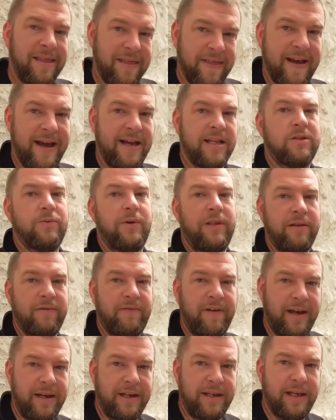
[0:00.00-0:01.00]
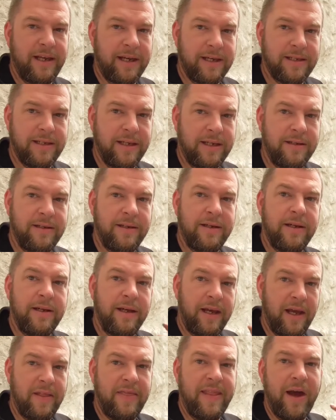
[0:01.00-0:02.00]
that's when the fan kicks in,
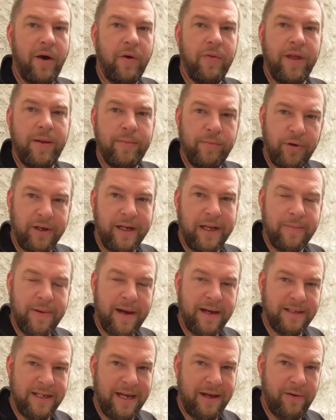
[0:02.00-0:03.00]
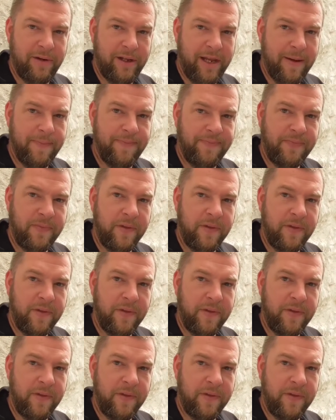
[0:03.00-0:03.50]
and that will then bring it back down again.